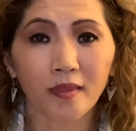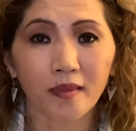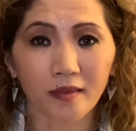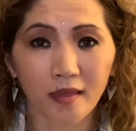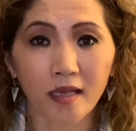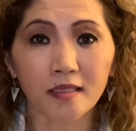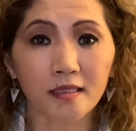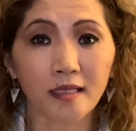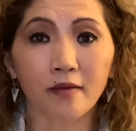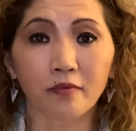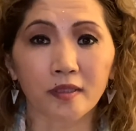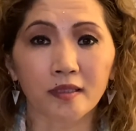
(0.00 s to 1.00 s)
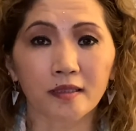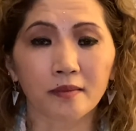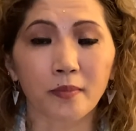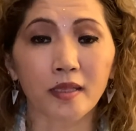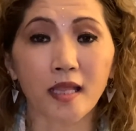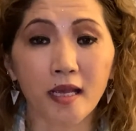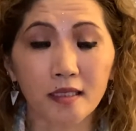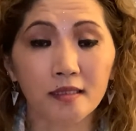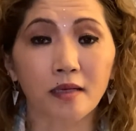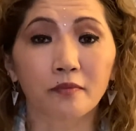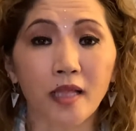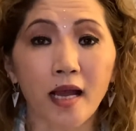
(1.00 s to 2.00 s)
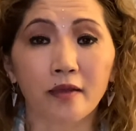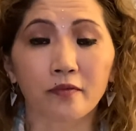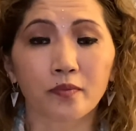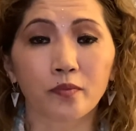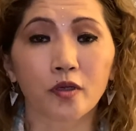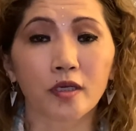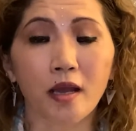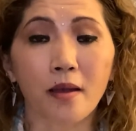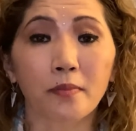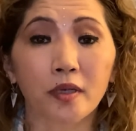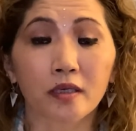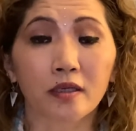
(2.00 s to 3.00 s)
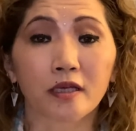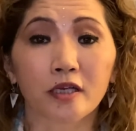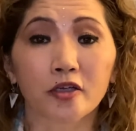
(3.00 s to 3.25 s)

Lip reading: next level, next of life, what I'm gonna